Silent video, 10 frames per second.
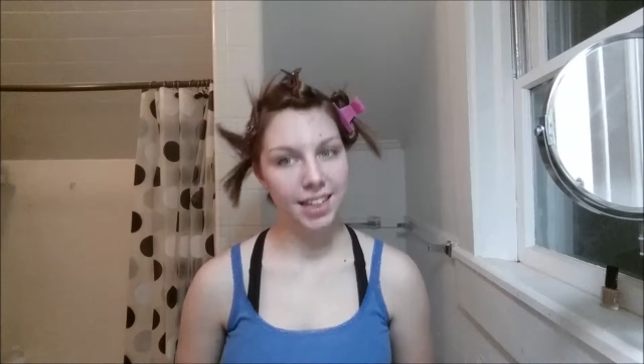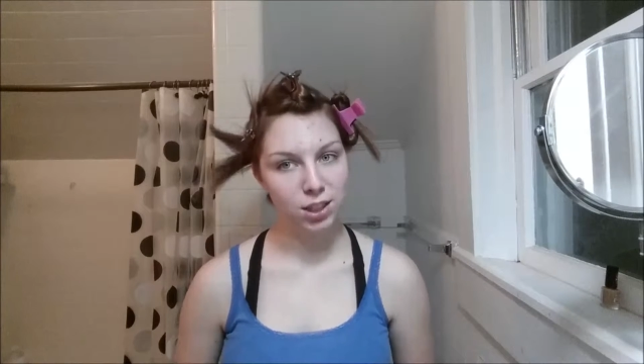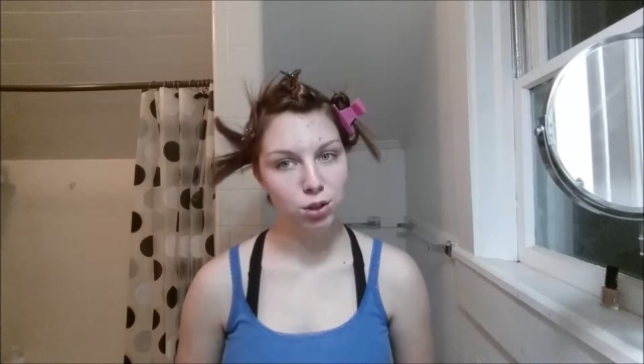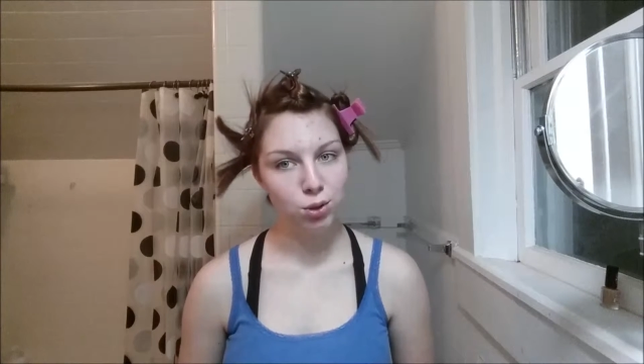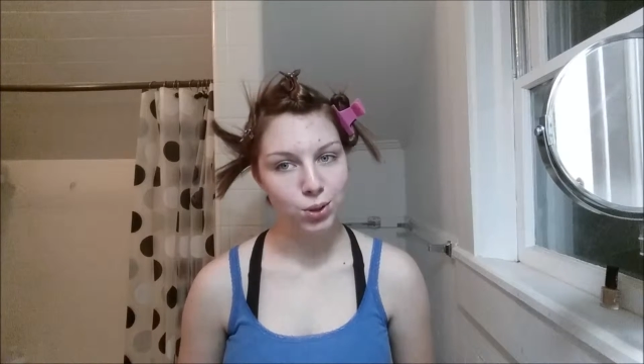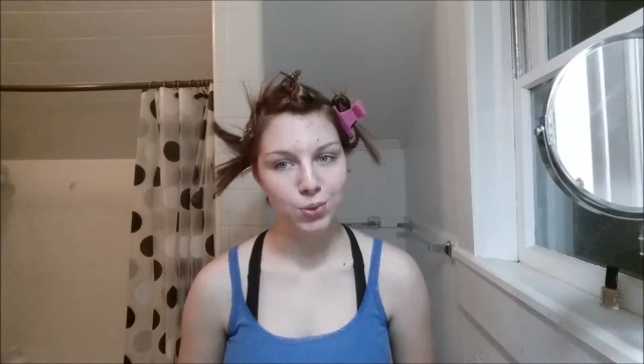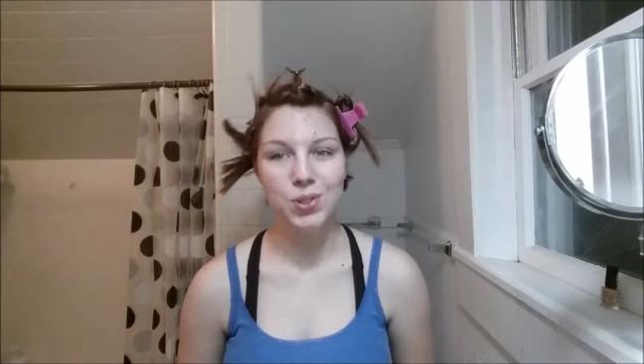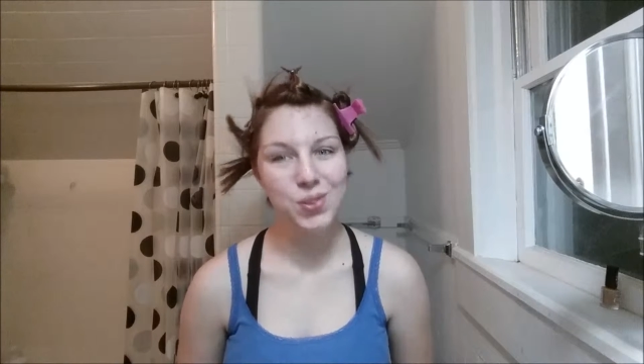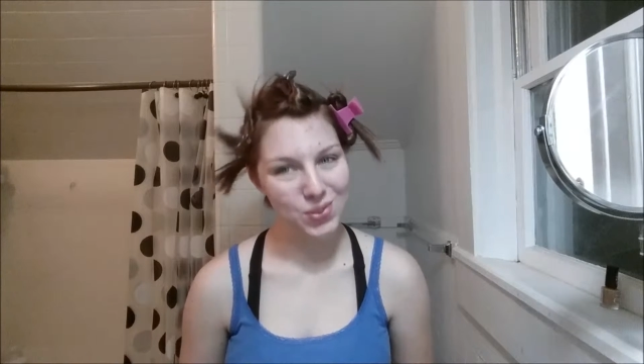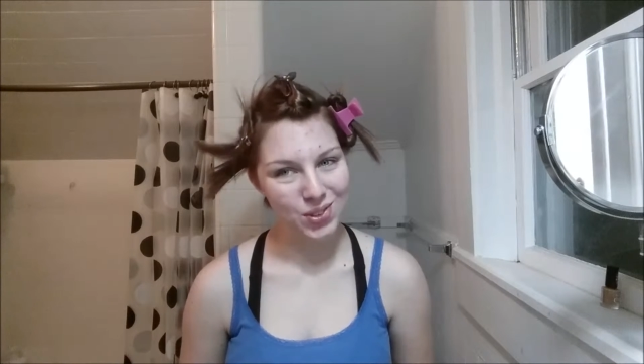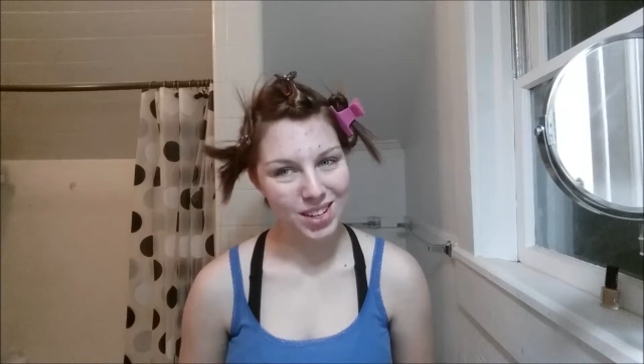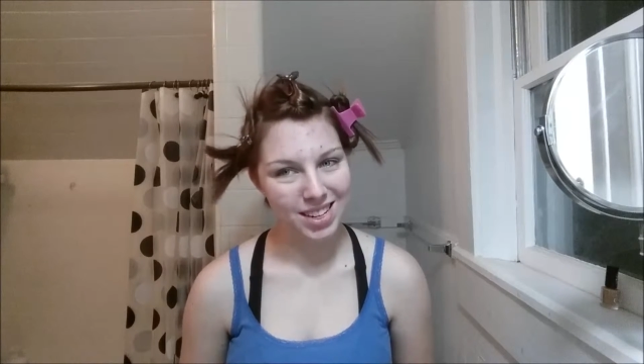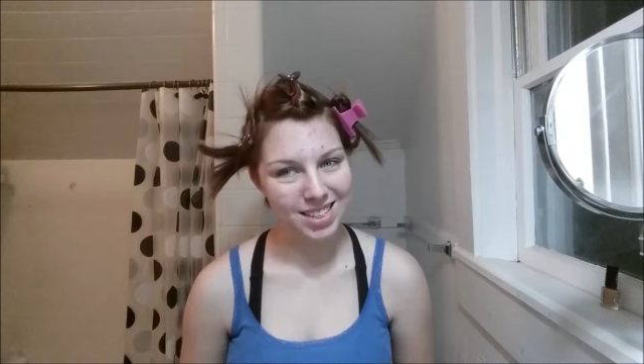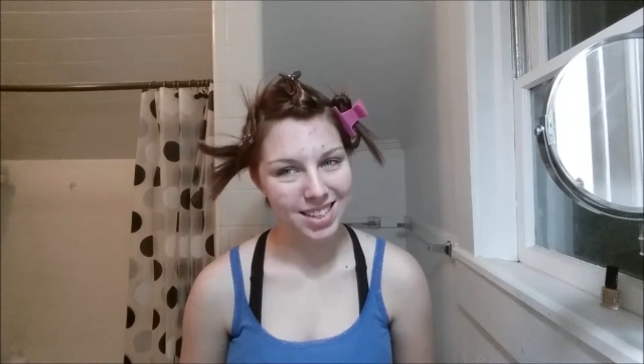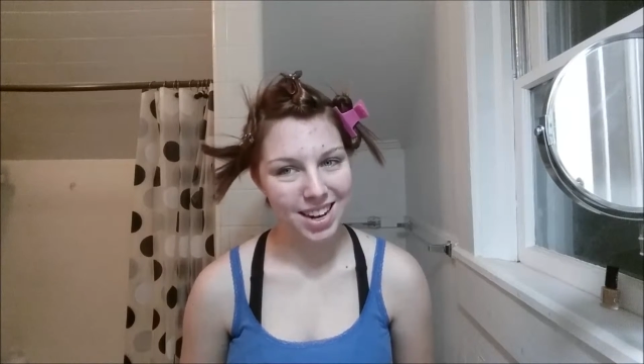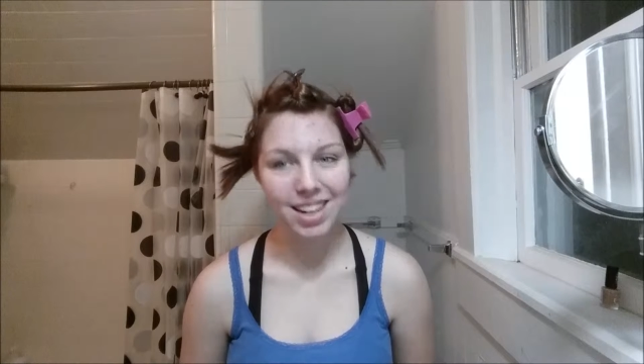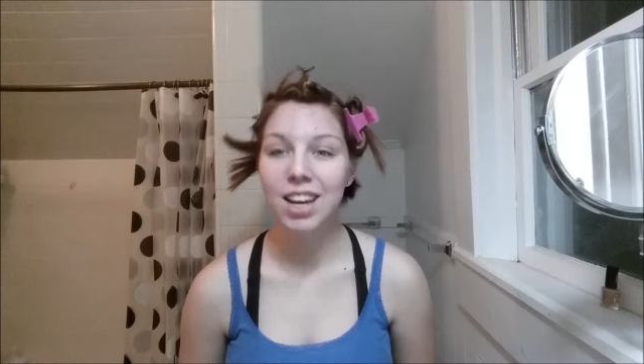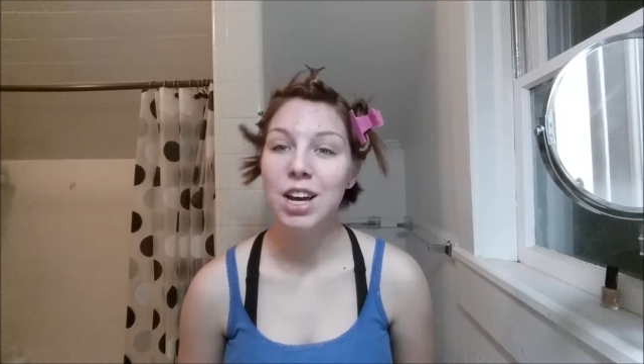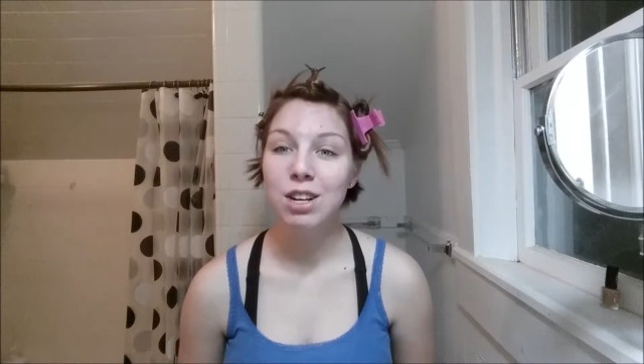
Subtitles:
It's true, you look insane.